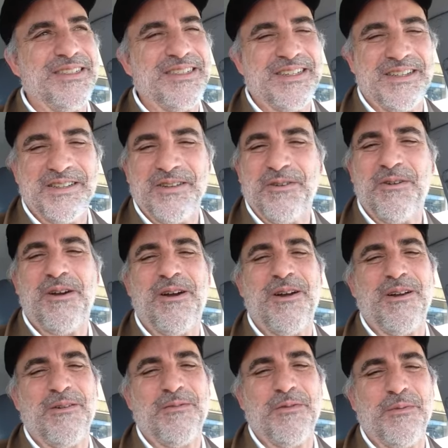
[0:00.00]
it's a little
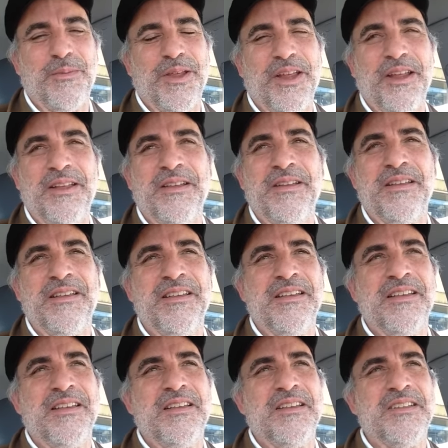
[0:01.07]
harder for me.
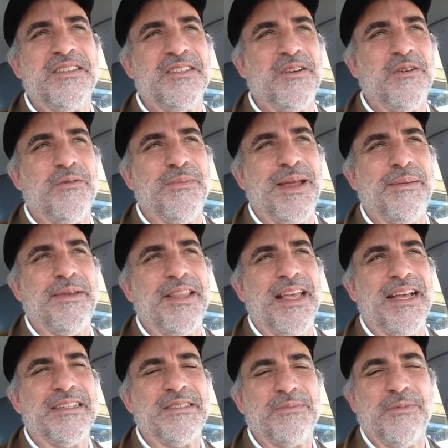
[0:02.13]
So maybe
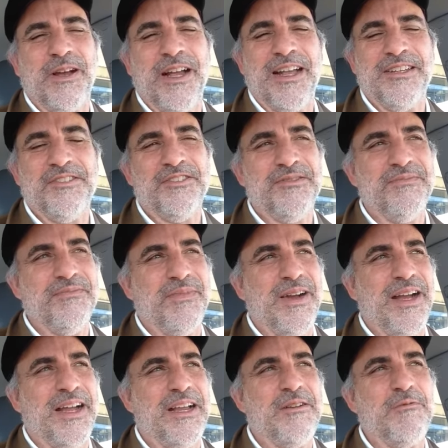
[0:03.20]
that's my
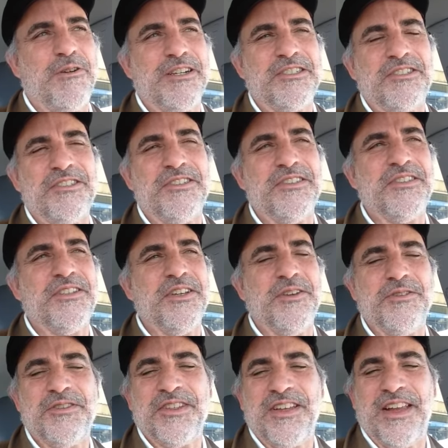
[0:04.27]
my question to
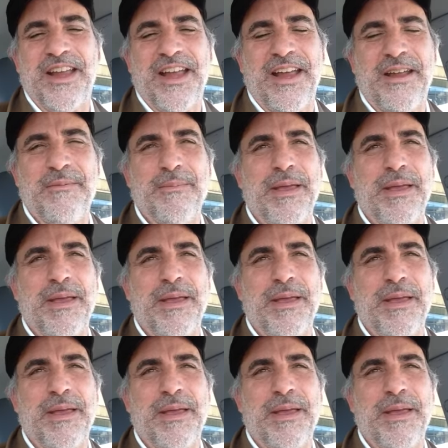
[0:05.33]
you today.